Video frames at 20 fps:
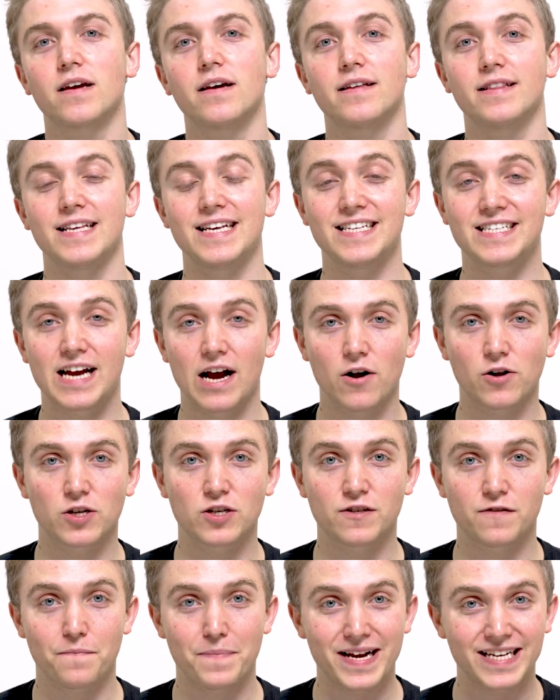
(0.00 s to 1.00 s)
These characters
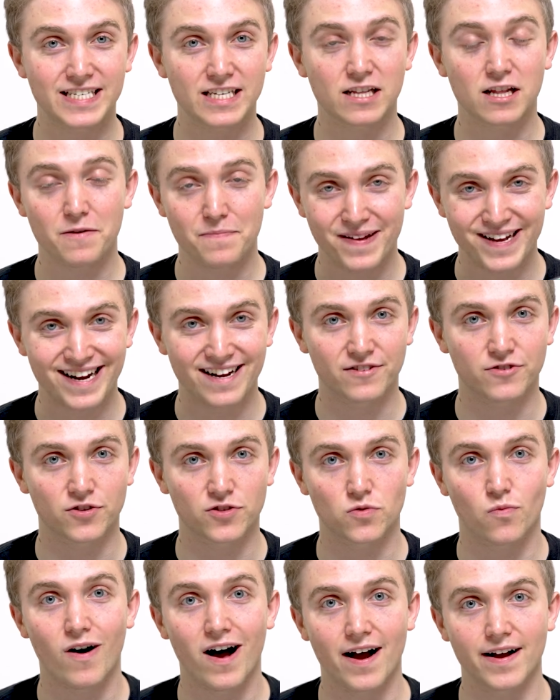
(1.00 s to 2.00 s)
have basically been
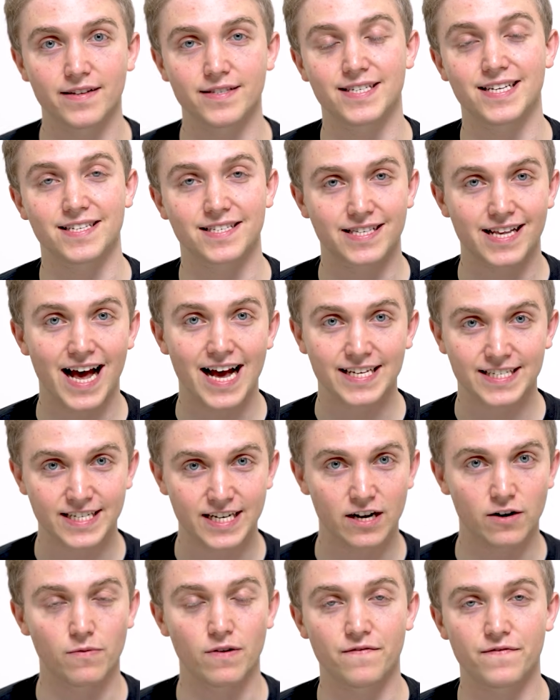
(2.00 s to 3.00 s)
intertwined since last year
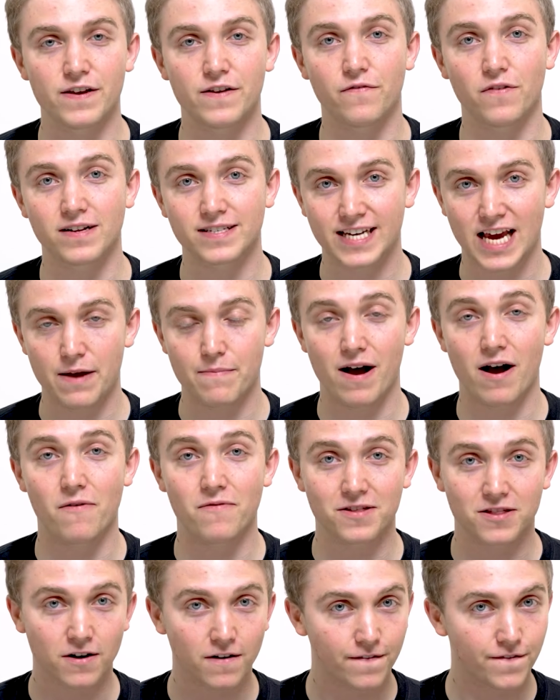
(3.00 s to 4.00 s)
when VeeFriends came out
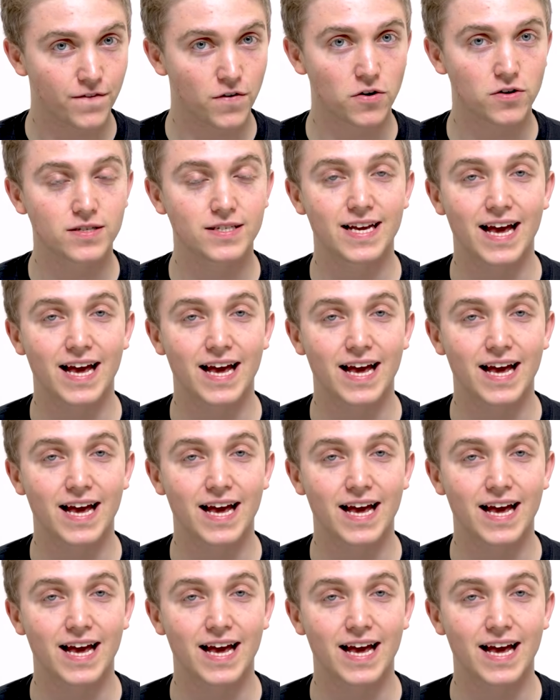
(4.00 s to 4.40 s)
with our first